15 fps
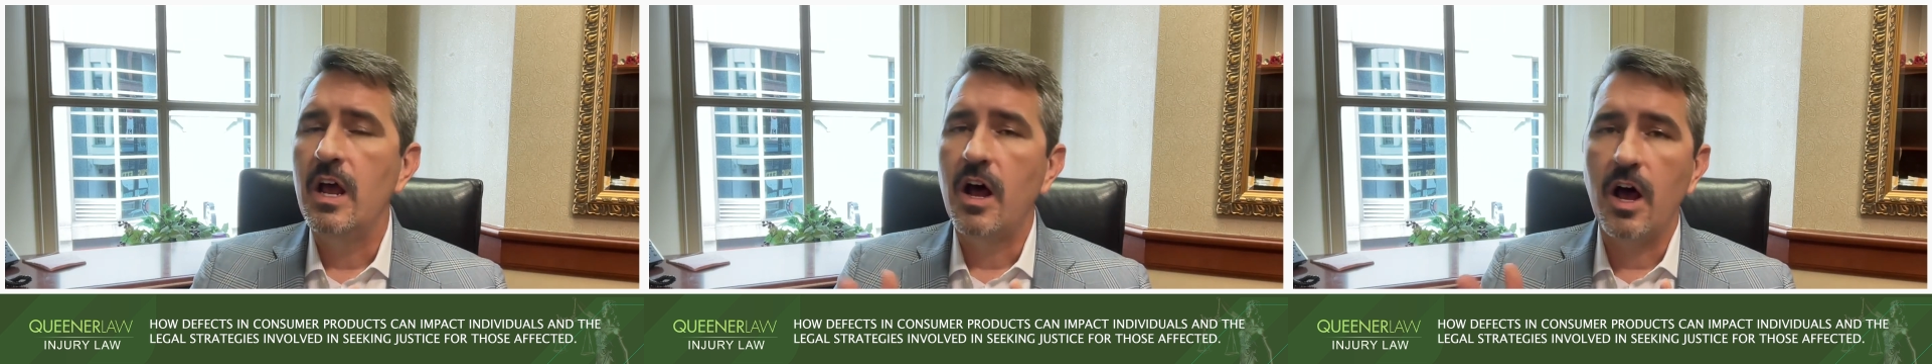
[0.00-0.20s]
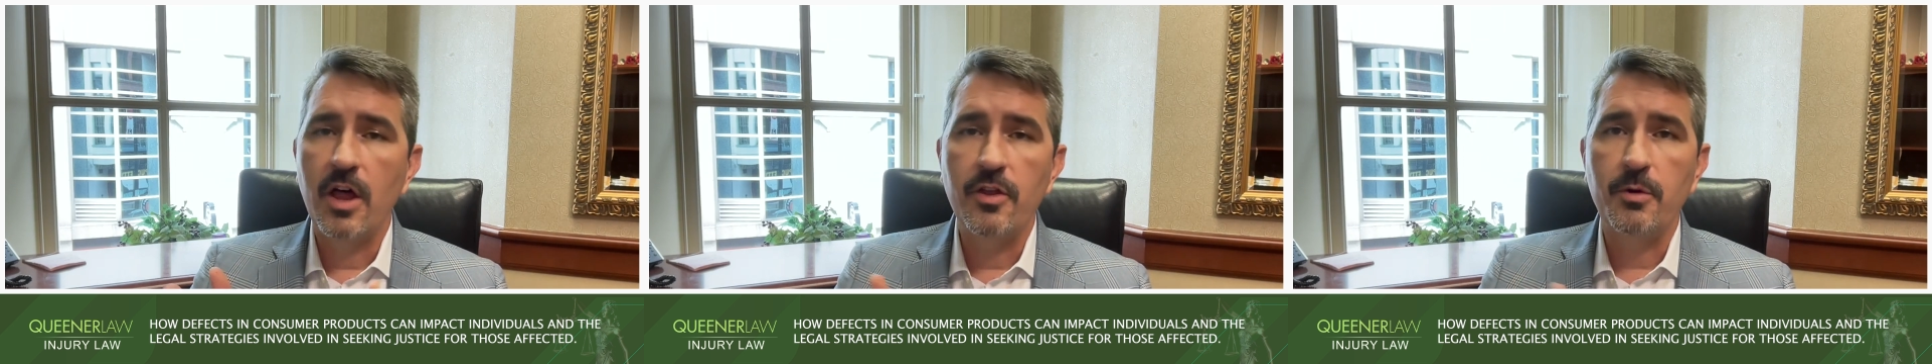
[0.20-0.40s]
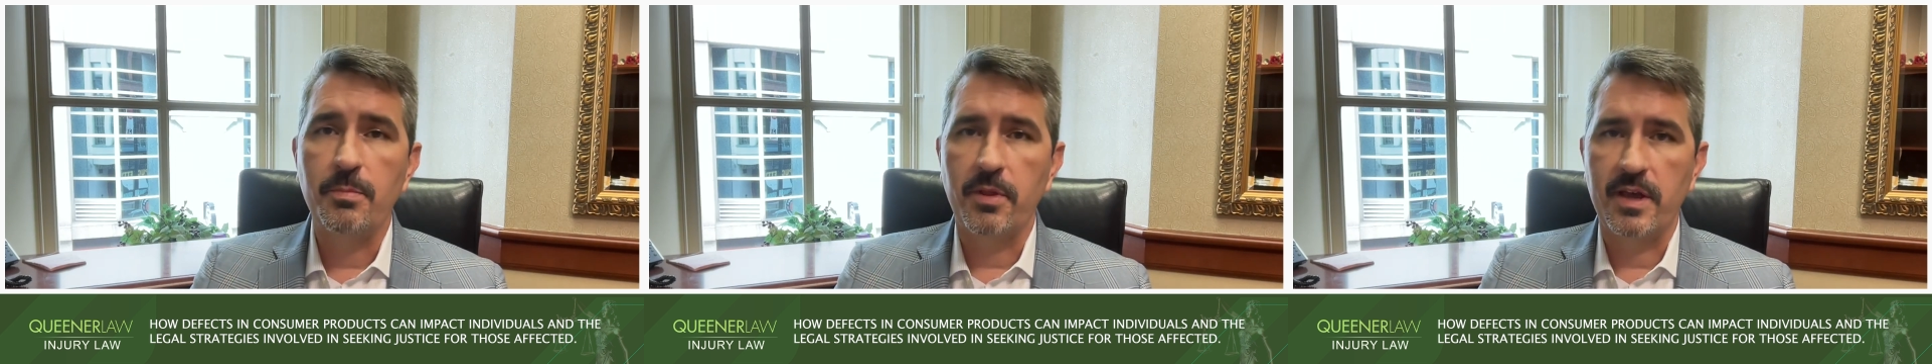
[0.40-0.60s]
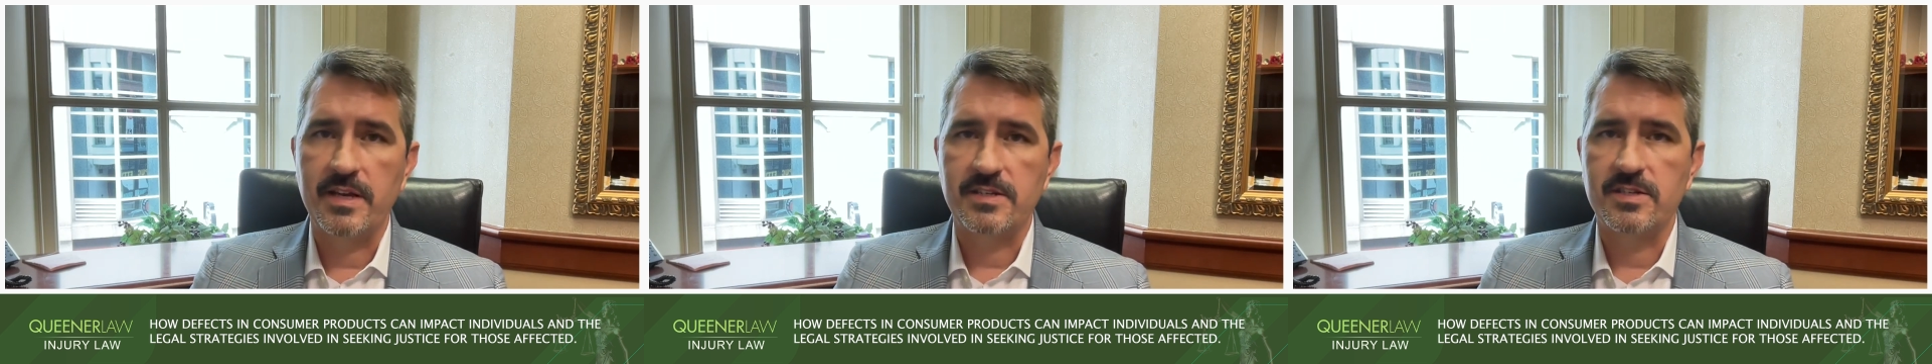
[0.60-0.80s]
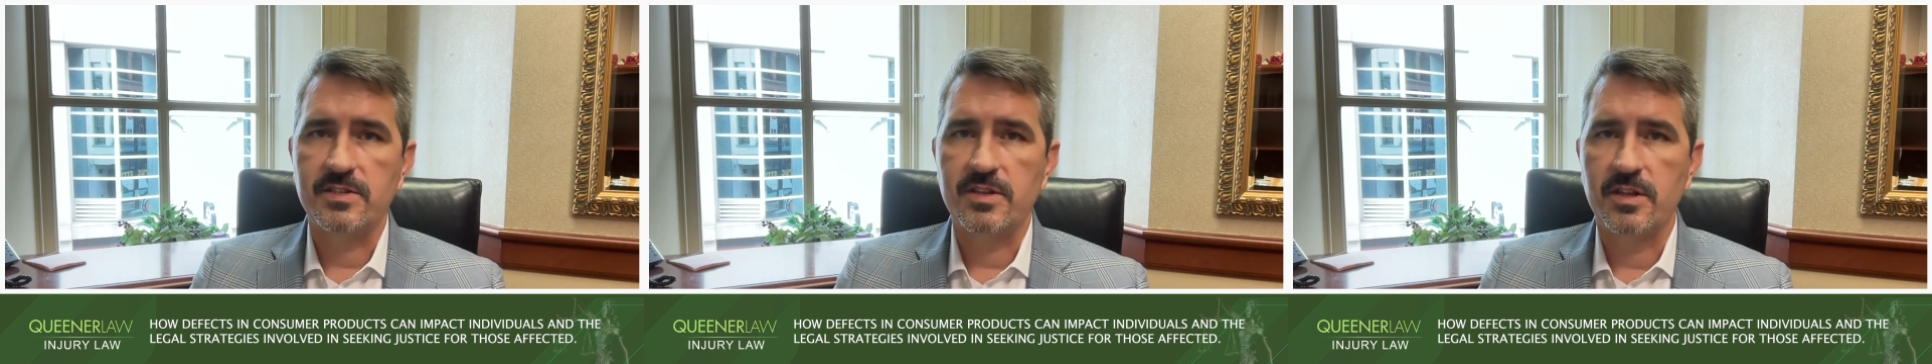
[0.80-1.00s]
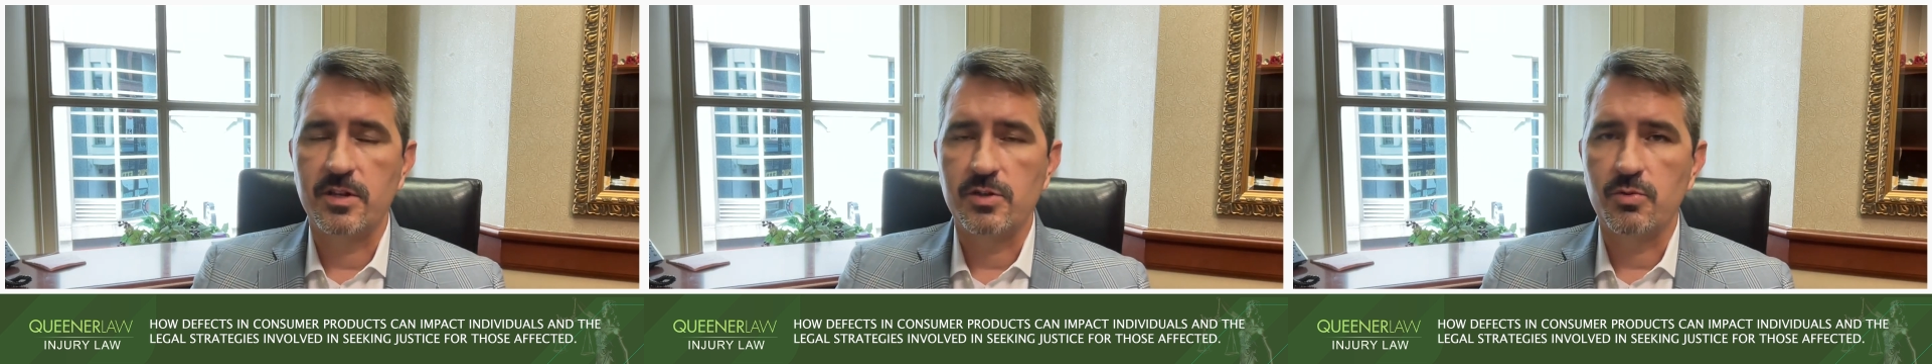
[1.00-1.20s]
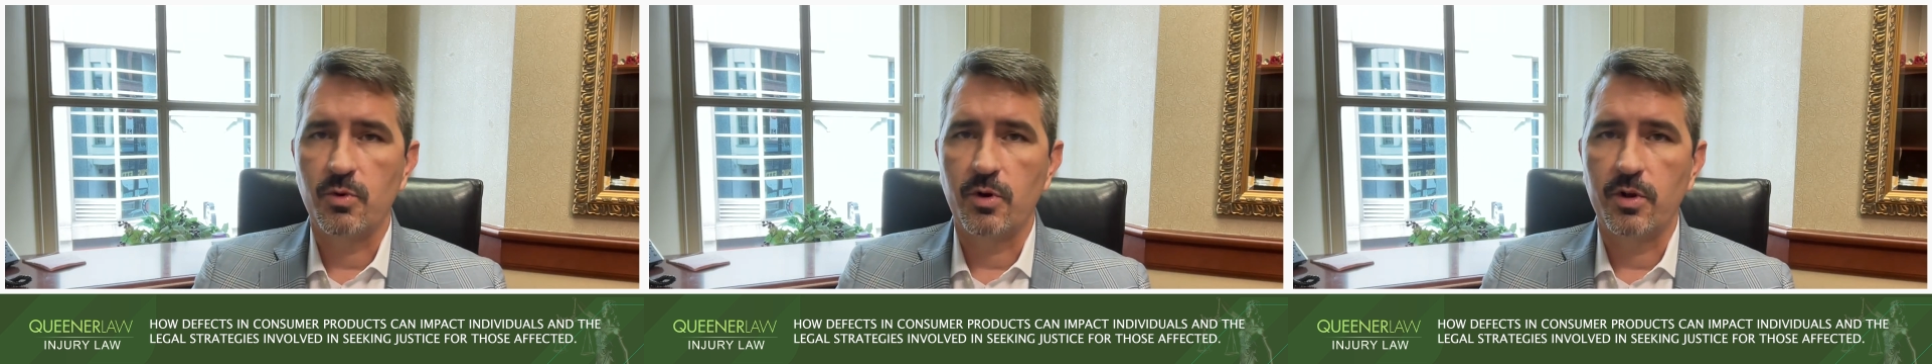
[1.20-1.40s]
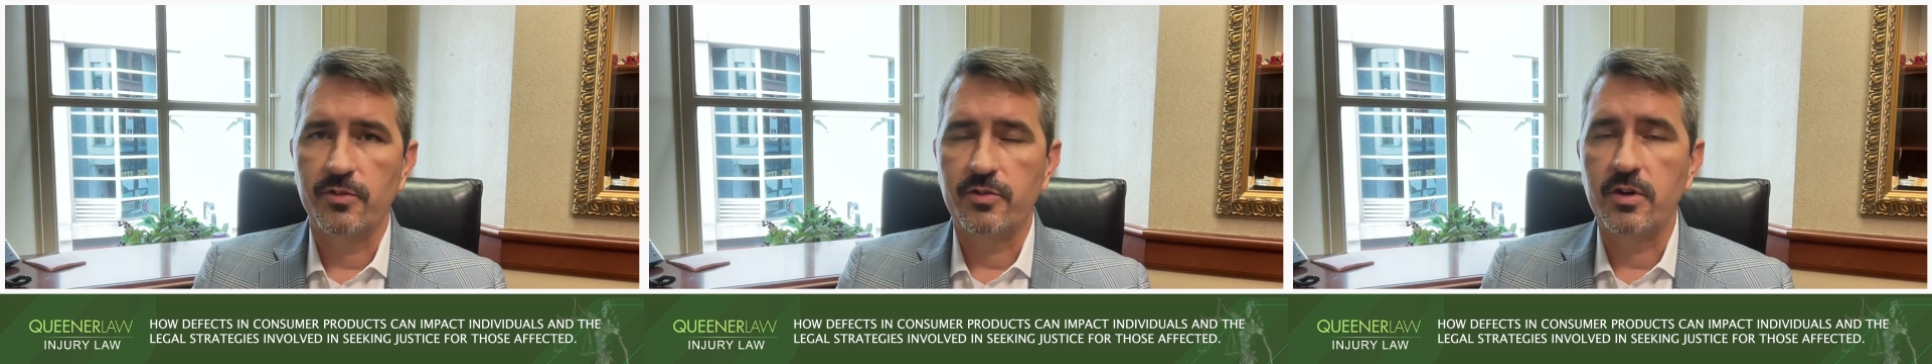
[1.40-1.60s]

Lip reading: other places in this world.